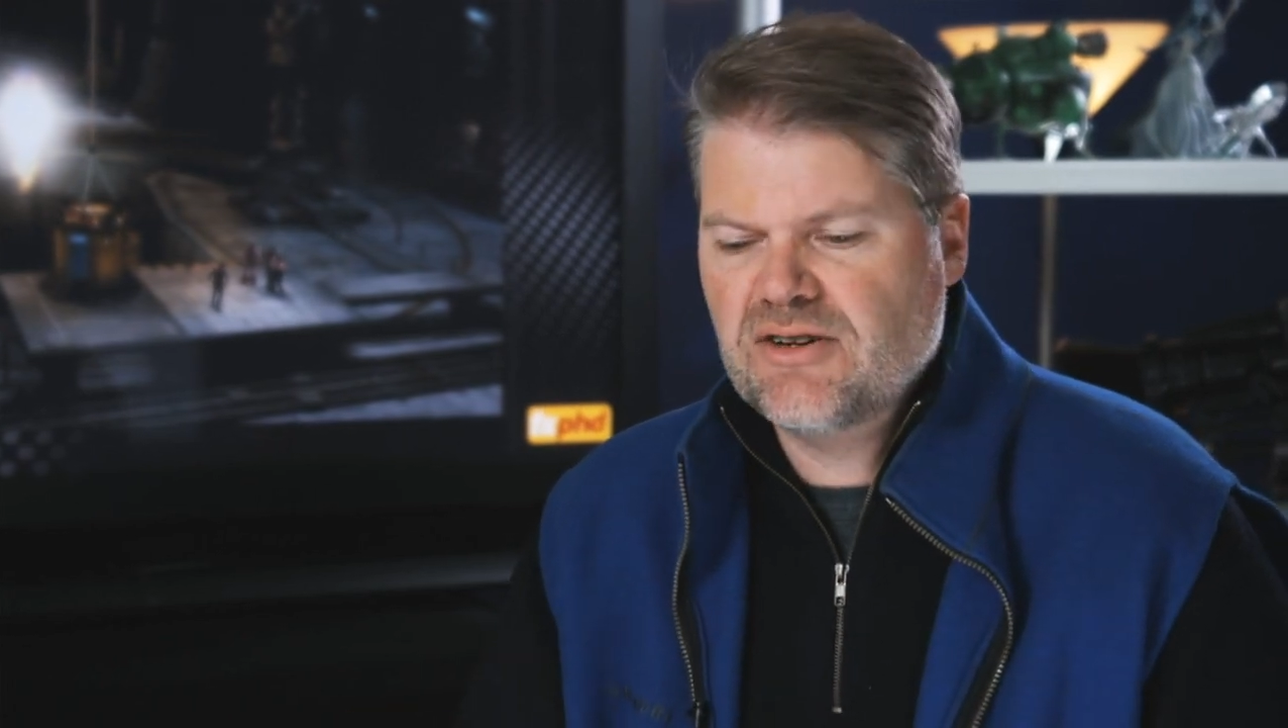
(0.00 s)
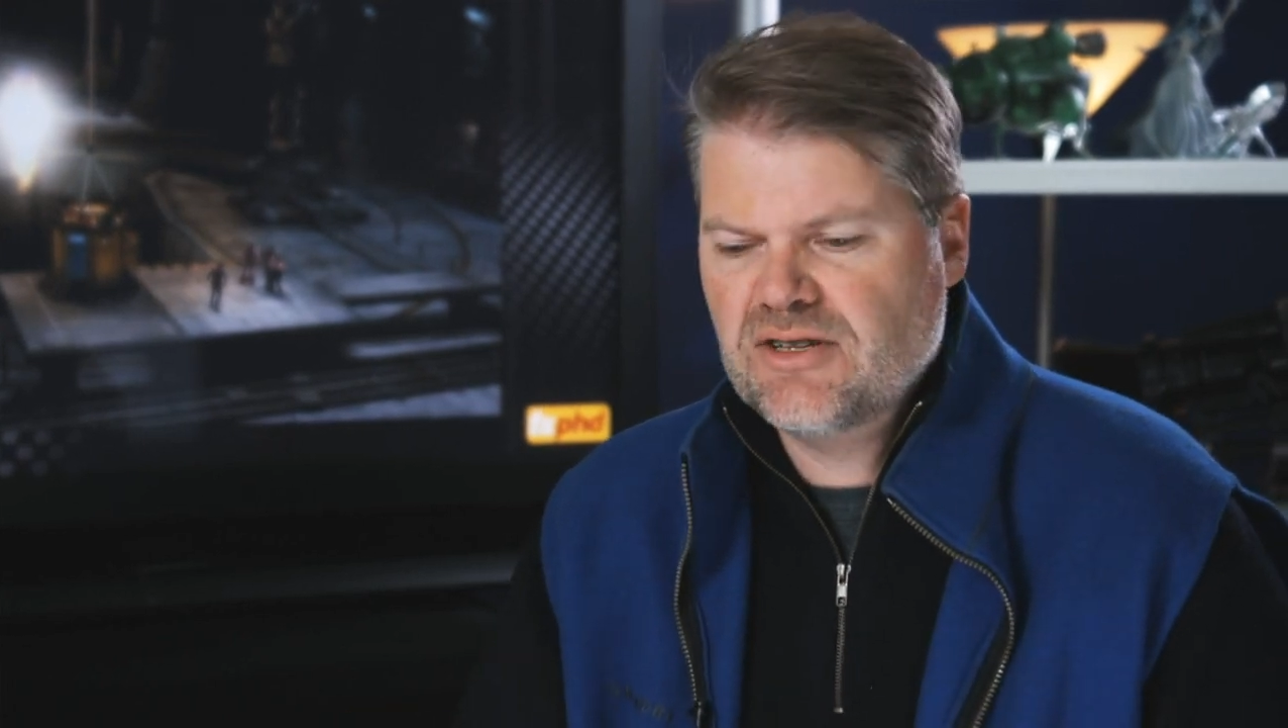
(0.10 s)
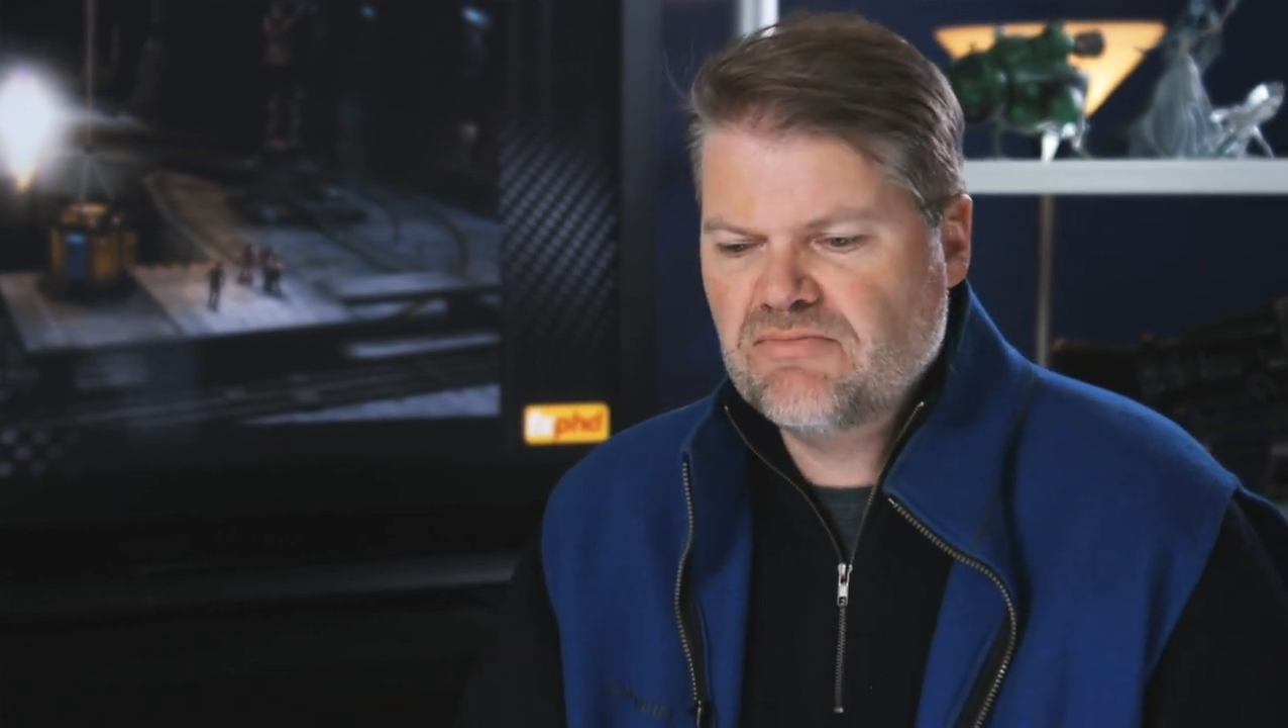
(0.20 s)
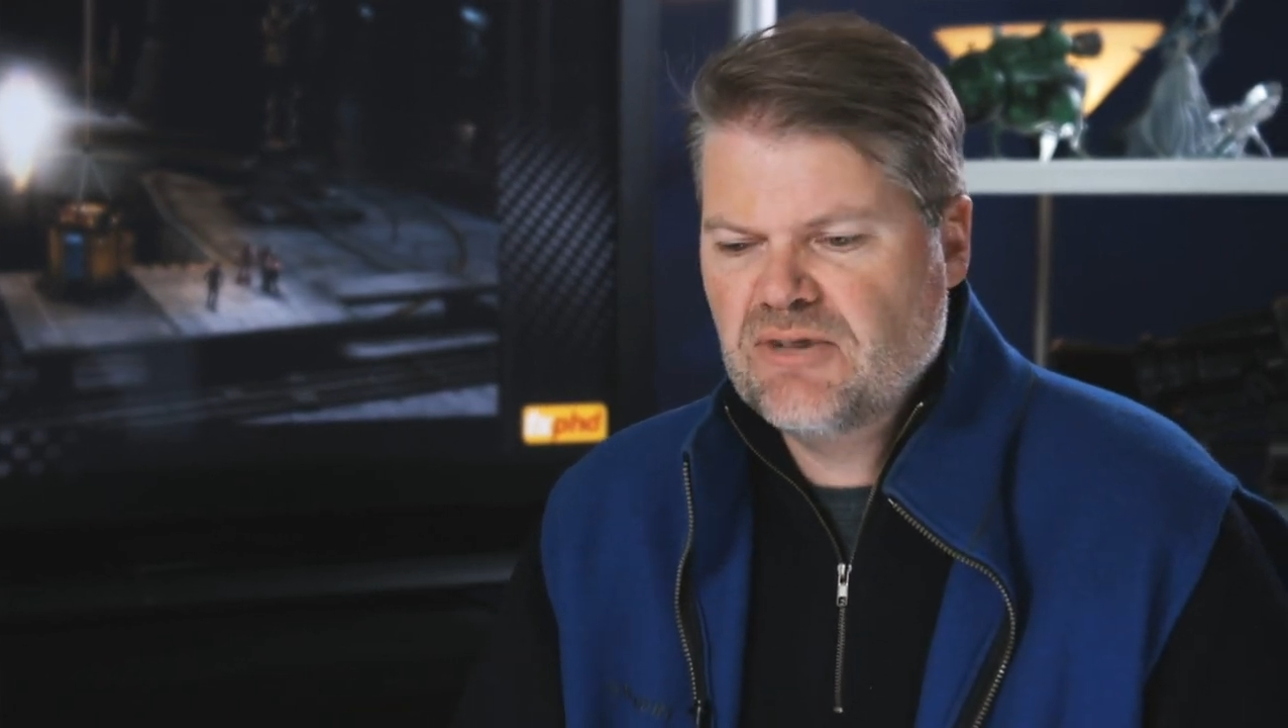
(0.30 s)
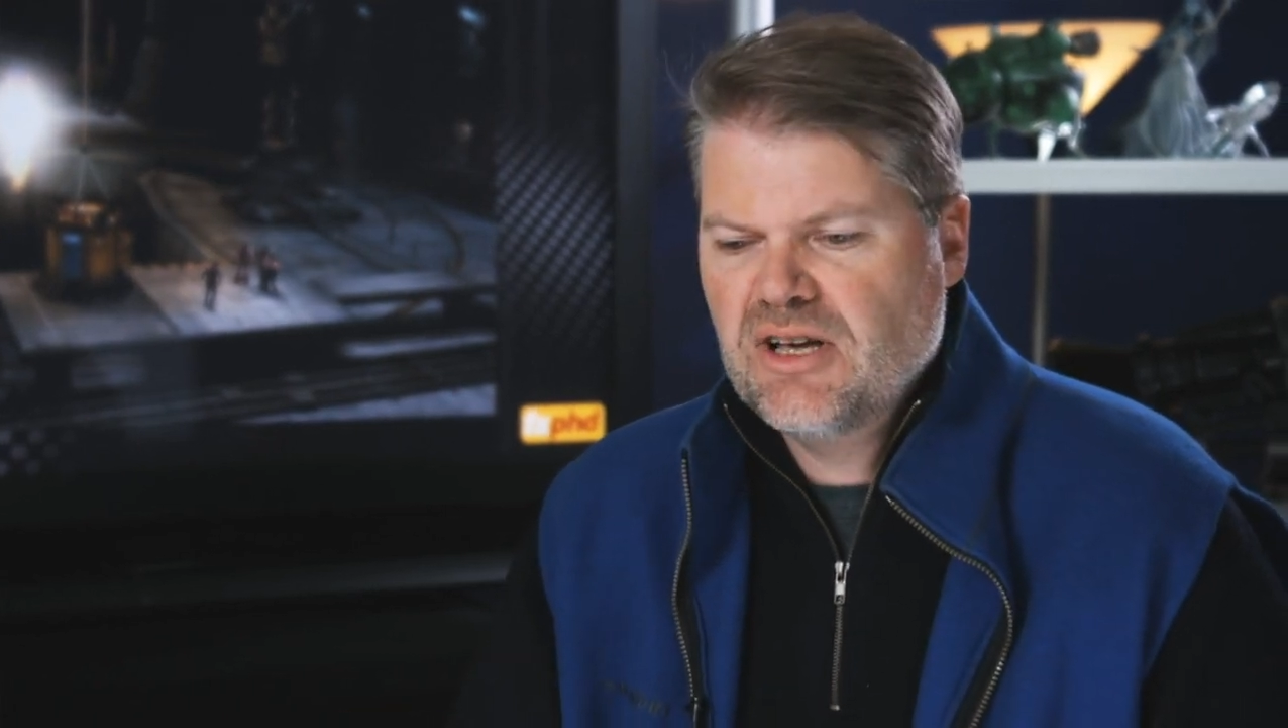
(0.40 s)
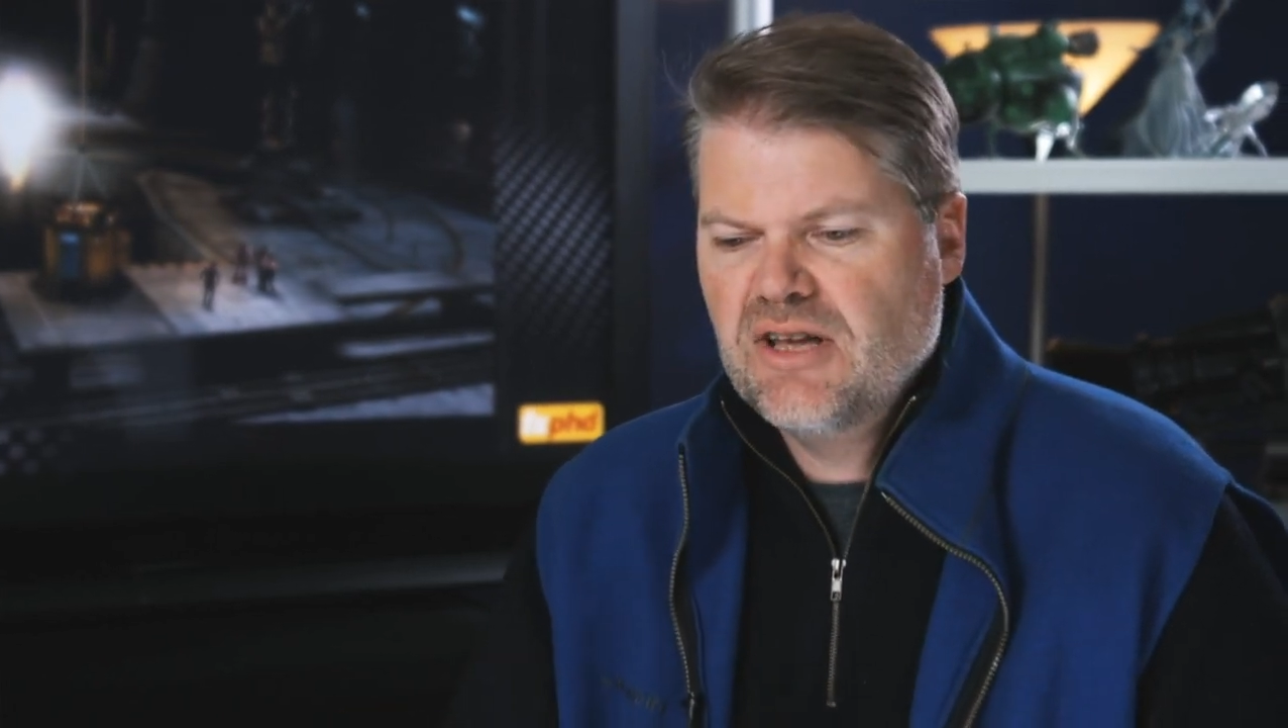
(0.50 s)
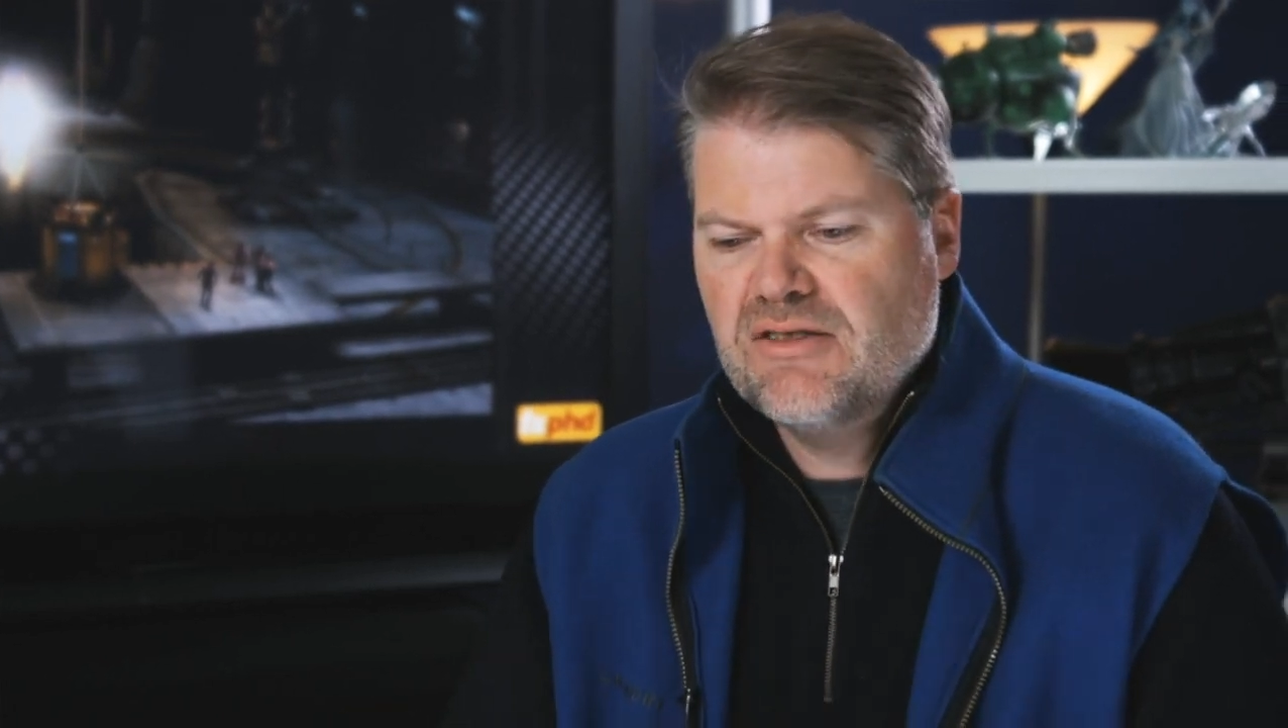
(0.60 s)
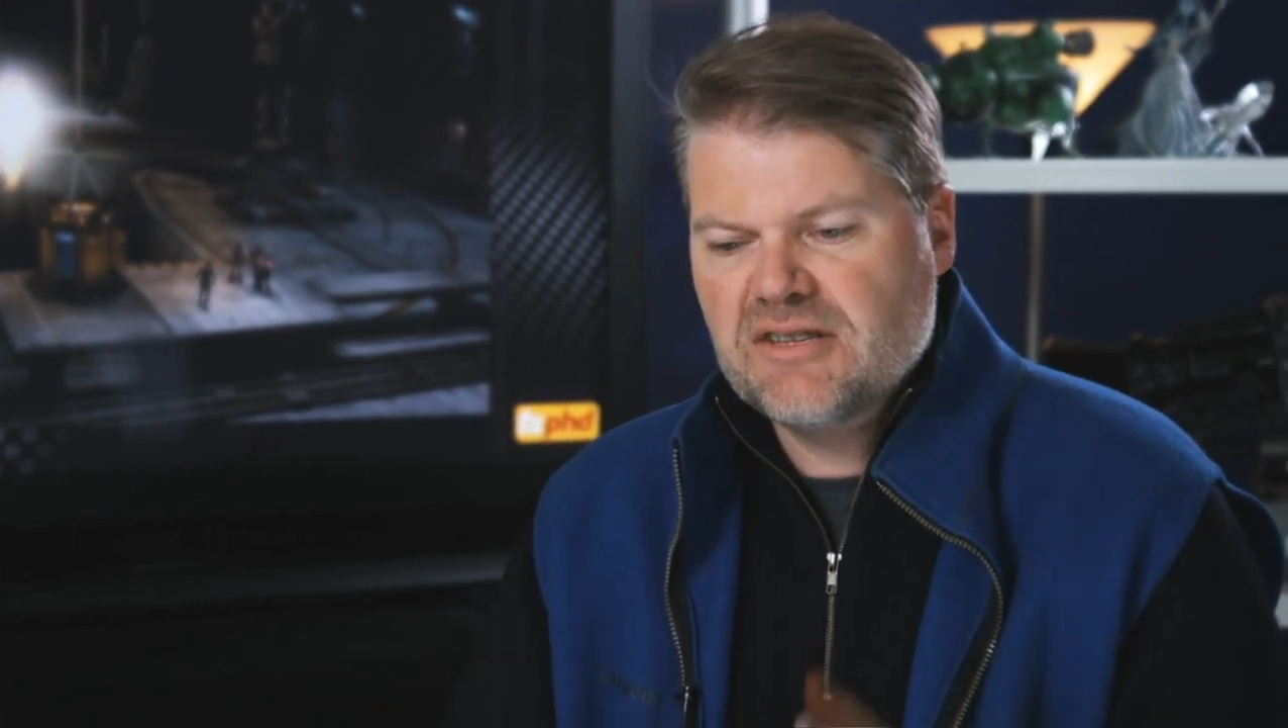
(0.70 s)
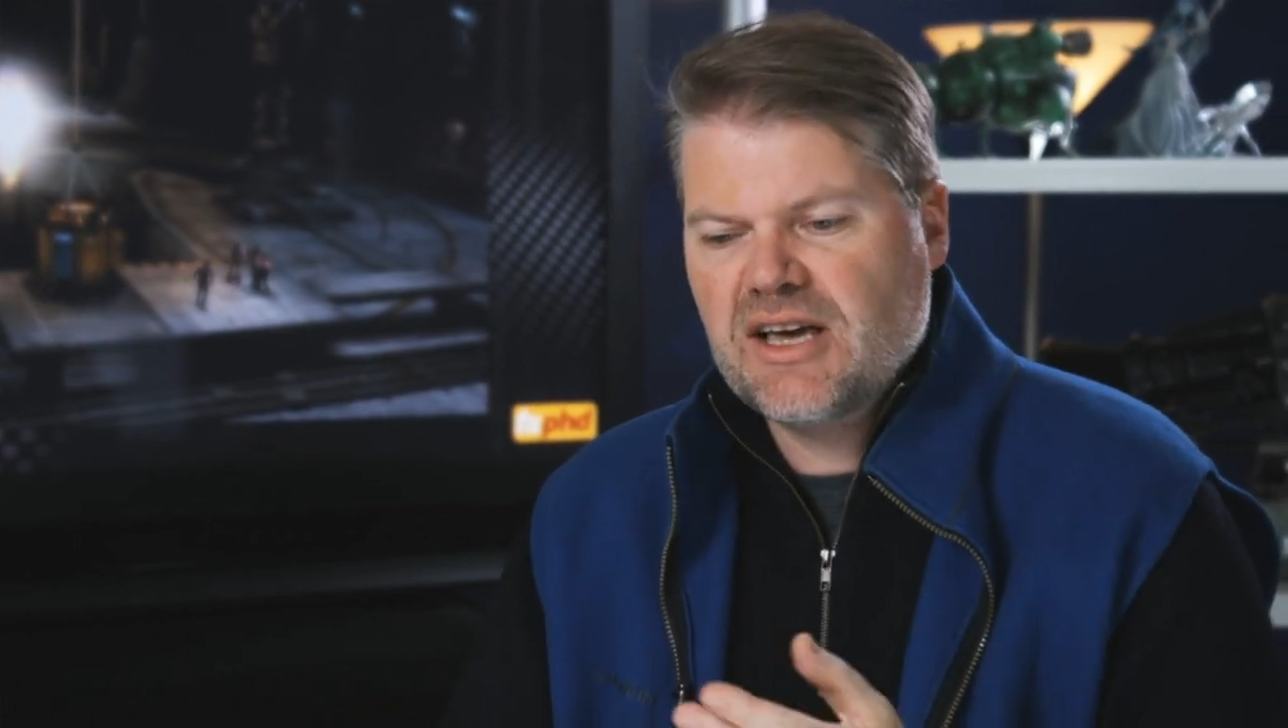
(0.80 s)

And there's